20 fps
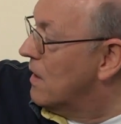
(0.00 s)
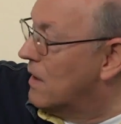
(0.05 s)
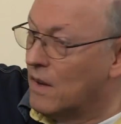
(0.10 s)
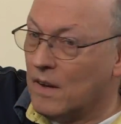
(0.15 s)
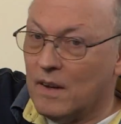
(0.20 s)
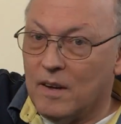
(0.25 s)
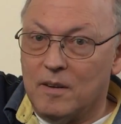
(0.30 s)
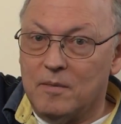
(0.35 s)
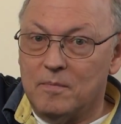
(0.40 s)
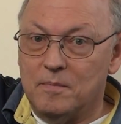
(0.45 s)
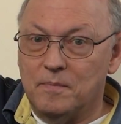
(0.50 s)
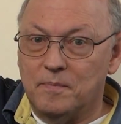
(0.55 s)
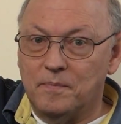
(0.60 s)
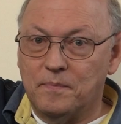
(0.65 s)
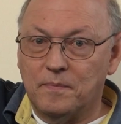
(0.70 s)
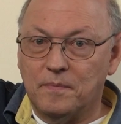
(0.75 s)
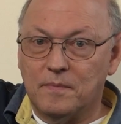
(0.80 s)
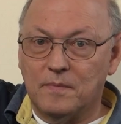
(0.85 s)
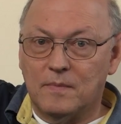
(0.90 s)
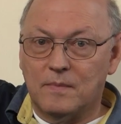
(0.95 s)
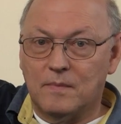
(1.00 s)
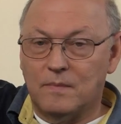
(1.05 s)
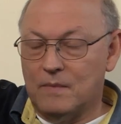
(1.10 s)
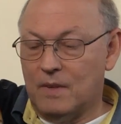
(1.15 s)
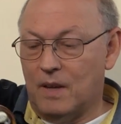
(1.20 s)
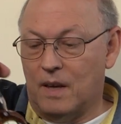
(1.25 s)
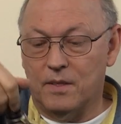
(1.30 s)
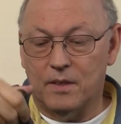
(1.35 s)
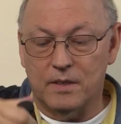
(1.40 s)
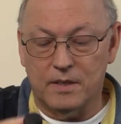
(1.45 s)
And
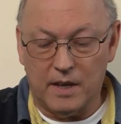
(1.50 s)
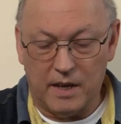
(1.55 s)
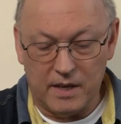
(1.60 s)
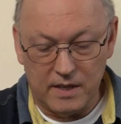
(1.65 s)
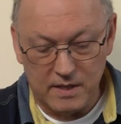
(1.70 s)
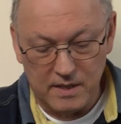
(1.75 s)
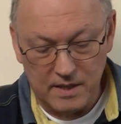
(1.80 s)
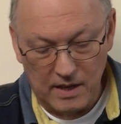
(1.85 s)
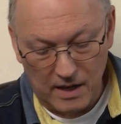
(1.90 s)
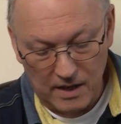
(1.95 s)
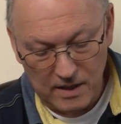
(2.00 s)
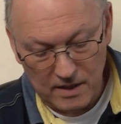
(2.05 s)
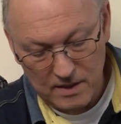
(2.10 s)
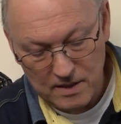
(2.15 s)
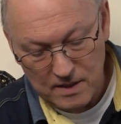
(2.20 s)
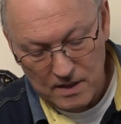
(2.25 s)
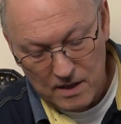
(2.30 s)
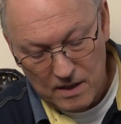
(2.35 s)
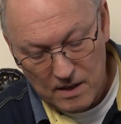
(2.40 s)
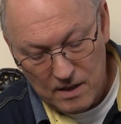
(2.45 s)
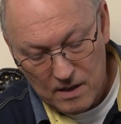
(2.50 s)
the date says